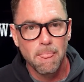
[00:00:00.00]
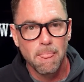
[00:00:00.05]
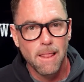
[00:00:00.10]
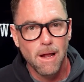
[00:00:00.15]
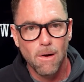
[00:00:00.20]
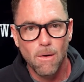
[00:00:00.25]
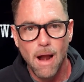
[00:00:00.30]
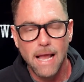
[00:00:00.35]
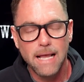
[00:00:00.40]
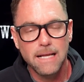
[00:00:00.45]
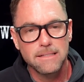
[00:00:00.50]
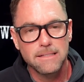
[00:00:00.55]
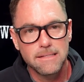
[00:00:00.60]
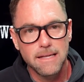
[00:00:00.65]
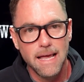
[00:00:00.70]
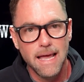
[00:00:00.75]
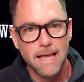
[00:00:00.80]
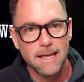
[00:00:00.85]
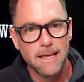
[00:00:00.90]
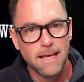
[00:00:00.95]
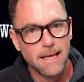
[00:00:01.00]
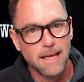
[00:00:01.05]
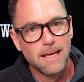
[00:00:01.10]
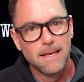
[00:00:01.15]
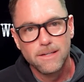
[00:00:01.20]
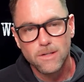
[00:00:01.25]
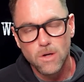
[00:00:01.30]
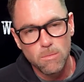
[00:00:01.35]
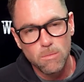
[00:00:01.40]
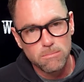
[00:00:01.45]
Or right. I could say,
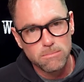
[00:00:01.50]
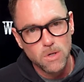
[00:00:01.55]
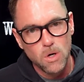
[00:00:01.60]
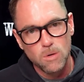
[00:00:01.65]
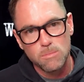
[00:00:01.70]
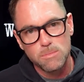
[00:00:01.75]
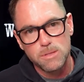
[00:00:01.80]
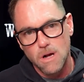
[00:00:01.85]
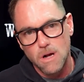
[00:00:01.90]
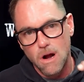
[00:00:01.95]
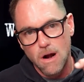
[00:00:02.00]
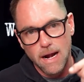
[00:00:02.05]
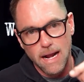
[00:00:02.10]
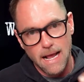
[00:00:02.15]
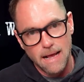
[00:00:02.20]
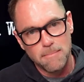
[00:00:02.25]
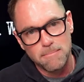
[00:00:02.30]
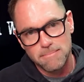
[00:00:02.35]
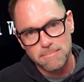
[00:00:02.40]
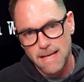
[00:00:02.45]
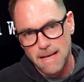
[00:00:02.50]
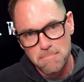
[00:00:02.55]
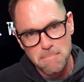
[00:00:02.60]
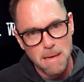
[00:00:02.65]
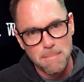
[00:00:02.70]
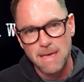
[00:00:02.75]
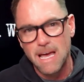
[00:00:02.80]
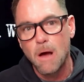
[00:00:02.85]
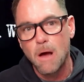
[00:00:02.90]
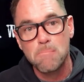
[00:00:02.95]
nope, sorry.
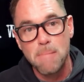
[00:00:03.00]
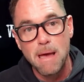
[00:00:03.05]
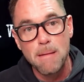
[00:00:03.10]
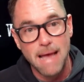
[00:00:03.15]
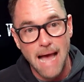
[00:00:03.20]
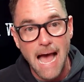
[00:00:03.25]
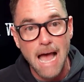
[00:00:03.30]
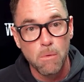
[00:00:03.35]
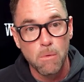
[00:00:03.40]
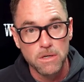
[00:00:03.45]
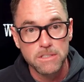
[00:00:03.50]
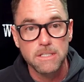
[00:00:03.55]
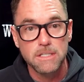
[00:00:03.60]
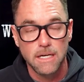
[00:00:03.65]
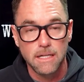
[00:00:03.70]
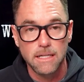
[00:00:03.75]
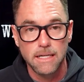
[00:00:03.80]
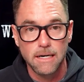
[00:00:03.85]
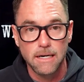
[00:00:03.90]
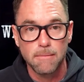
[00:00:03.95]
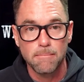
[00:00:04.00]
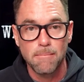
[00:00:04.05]
Maybe I wasn't clear.